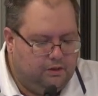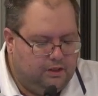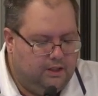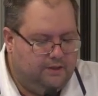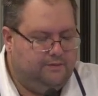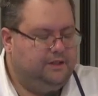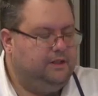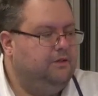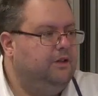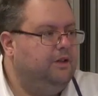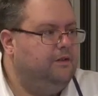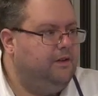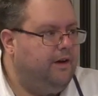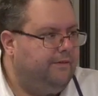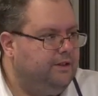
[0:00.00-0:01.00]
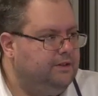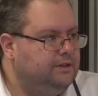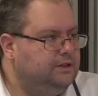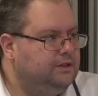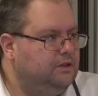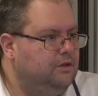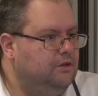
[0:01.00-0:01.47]
TIM 011
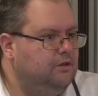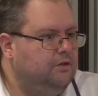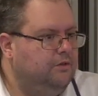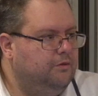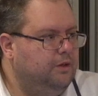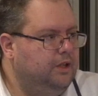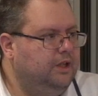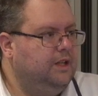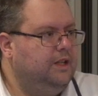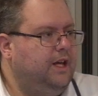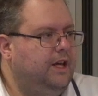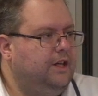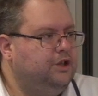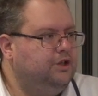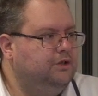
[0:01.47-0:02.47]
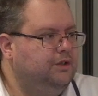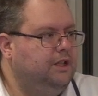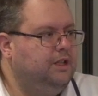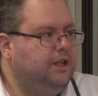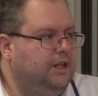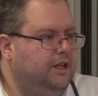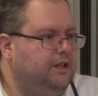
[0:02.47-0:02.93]
so we can actually
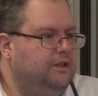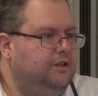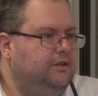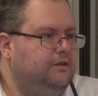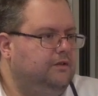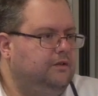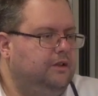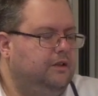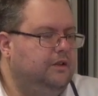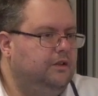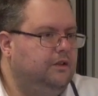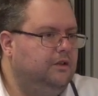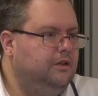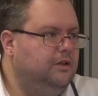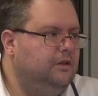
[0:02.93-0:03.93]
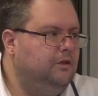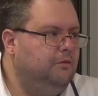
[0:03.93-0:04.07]
gain uh,